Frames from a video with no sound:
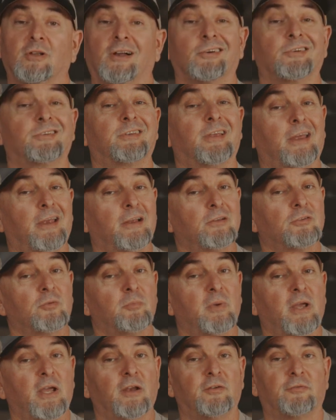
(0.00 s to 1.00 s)
are
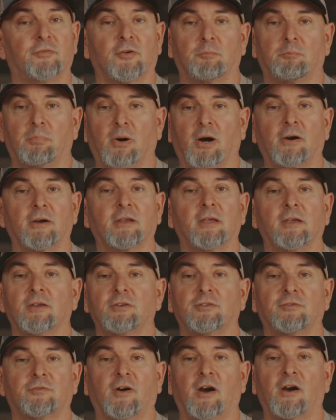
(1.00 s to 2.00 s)
tailor-made for parking
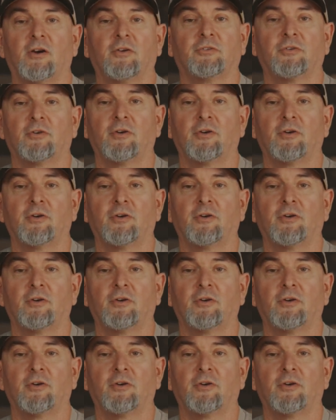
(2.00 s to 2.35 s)
as far as